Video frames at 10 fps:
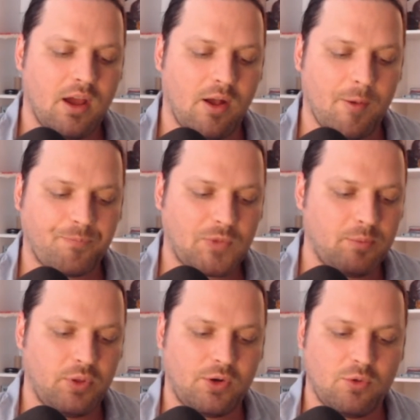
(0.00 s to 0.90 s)
A
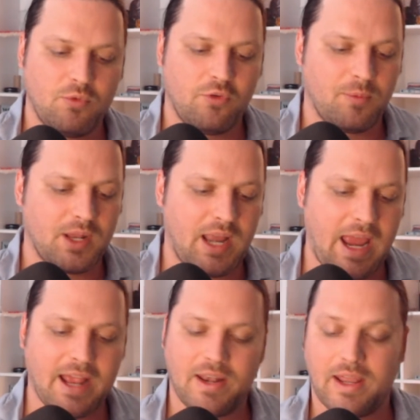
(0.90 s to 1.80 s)
political movement
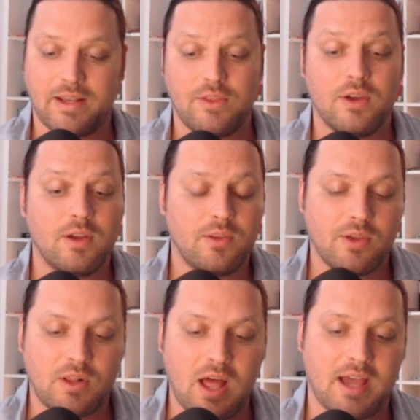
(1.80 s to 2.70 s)
and like
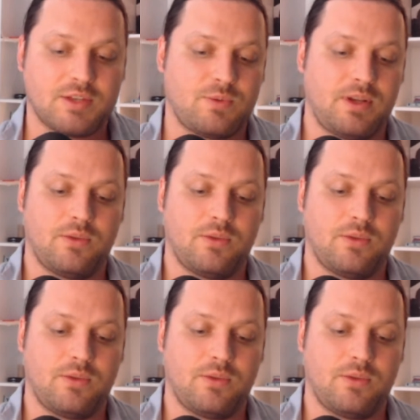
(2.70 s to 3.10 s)
the class, right?